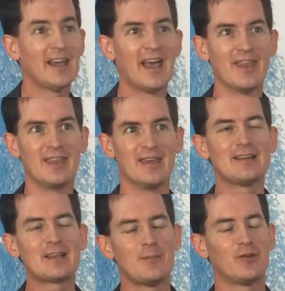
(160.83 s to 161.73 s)
and
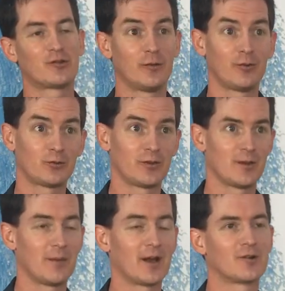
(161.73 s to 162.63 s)
then can be surfaced
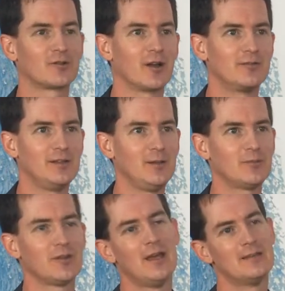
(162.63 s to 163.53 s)
within Microsoft
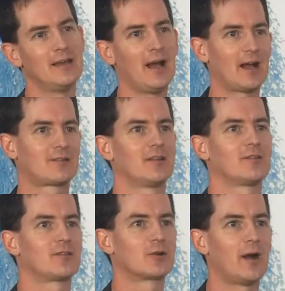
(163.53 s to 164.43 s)
Teams to
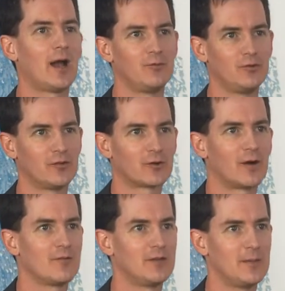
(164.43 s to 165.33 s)
access the graph using the
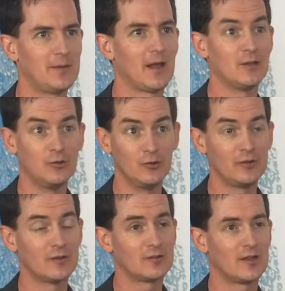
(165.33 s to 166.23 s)
Graph API and
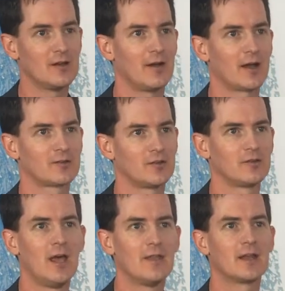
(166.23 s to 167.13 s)
using this native access
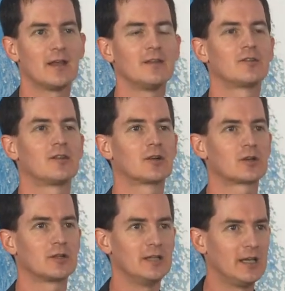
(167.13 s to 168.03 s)
that I think is going
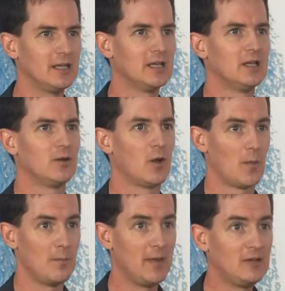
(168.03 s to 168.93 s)
to create
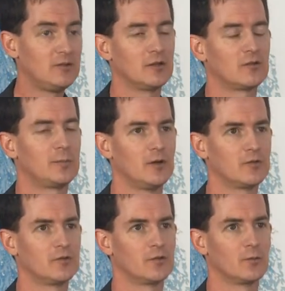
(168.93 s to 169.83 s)
amazing
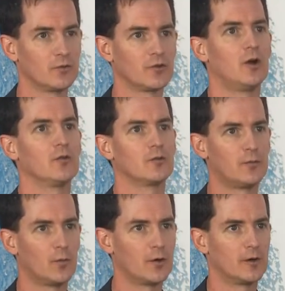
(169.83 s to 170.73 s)
experiences and results
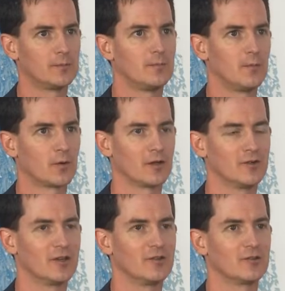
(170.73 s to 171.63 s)
for
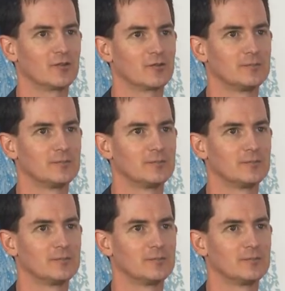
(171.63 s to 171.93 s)
organizations.